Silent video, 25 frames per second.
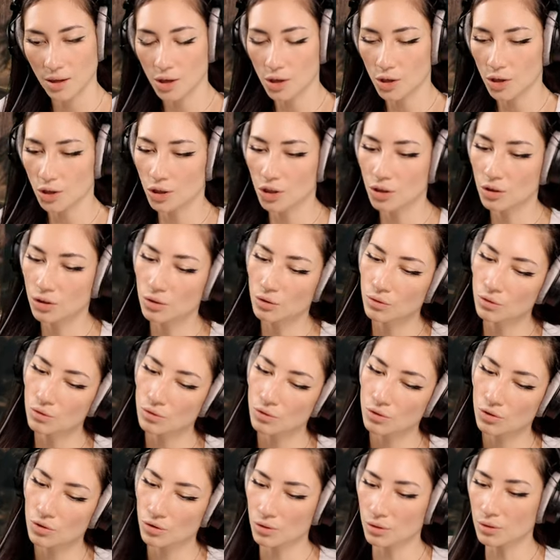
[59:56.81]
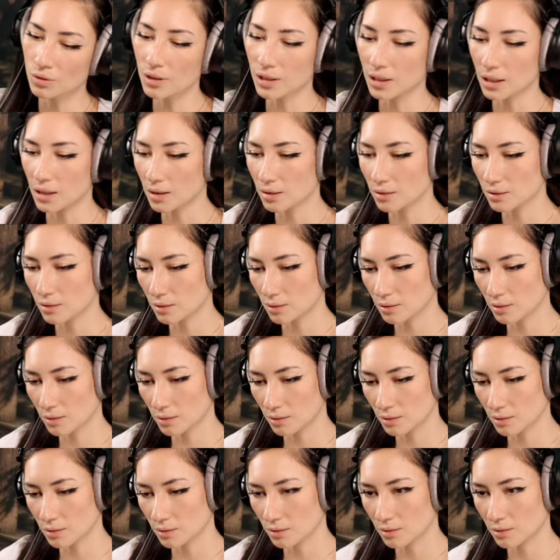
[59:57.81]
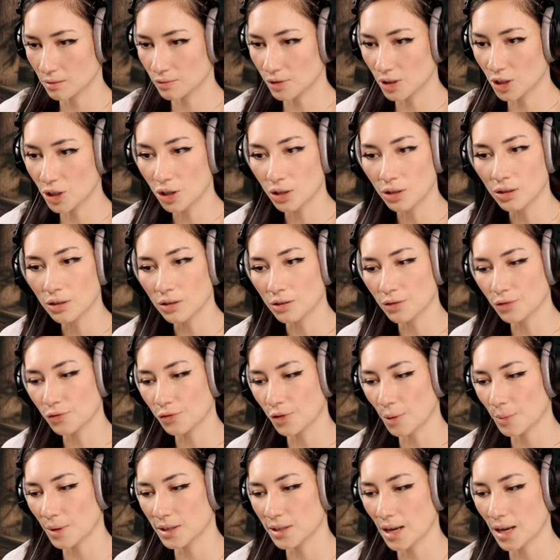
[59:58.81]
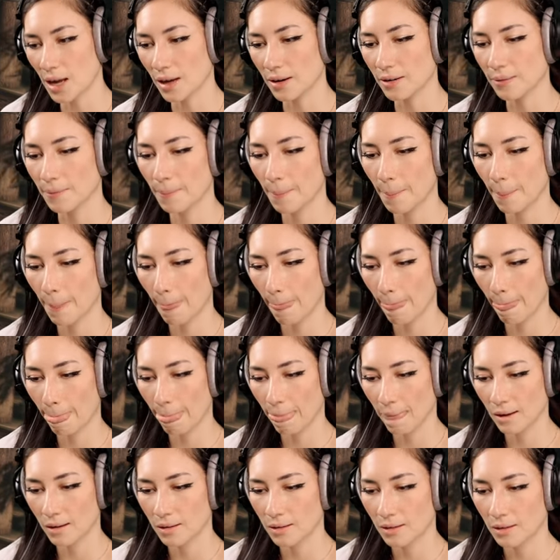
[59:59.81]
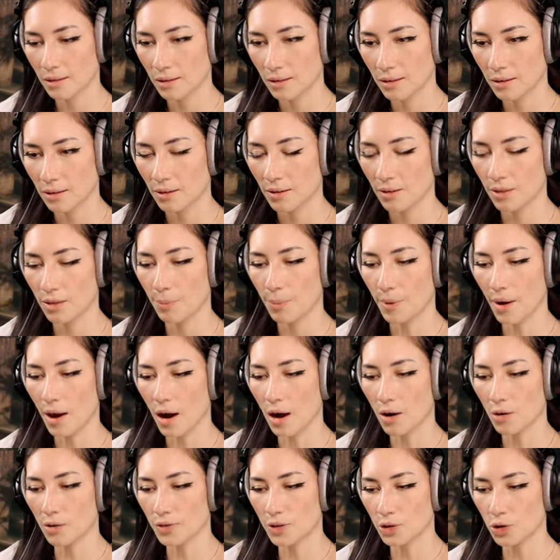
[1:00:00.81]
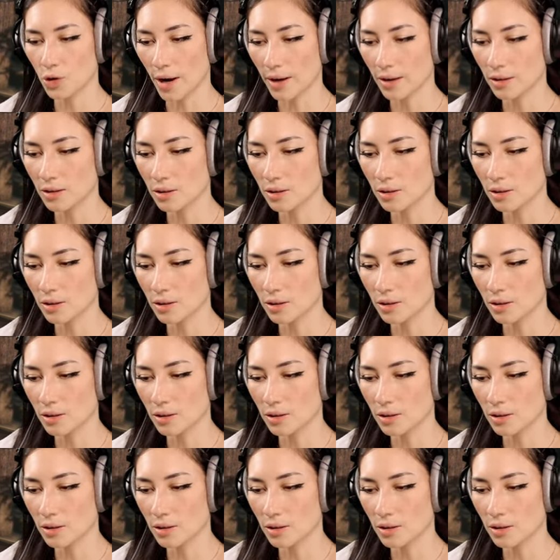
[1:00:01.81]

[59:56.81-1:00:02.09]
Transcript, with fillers: You truly returned from the dead. The power of the dragon's